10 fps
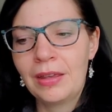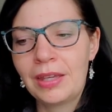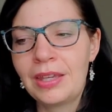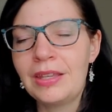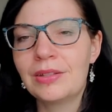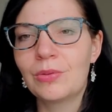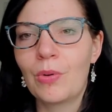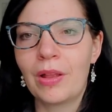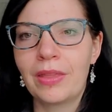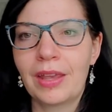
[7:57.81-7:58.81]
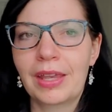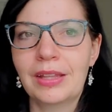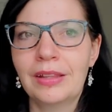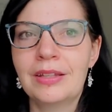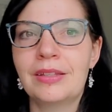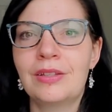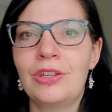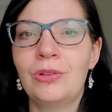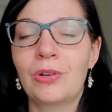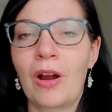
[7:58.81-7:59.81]
He's the one that can listen
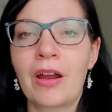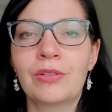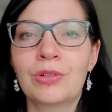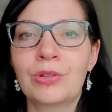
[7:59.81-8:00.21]
to you cry on your